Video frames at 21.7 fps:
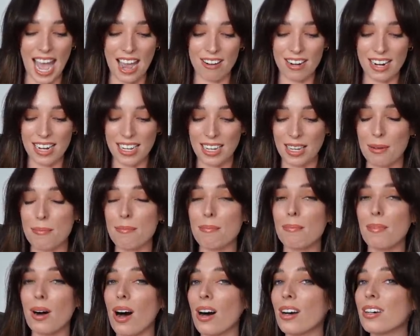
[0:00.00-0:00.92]
Eric
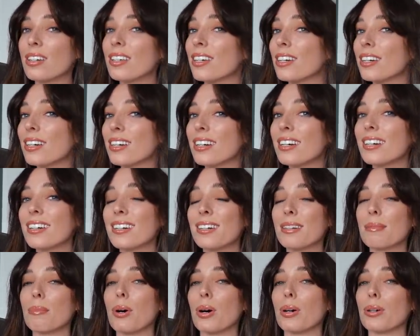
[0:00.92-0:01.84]

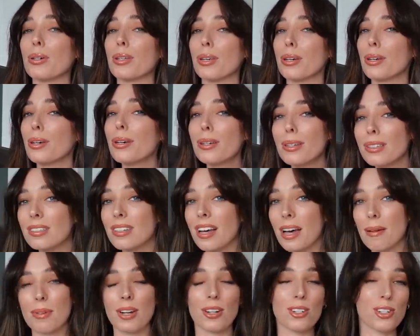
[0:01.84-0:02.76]
Mongeur. Mongeur,
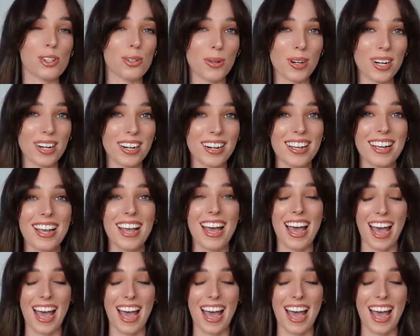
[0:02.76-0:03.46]
I'm not sure.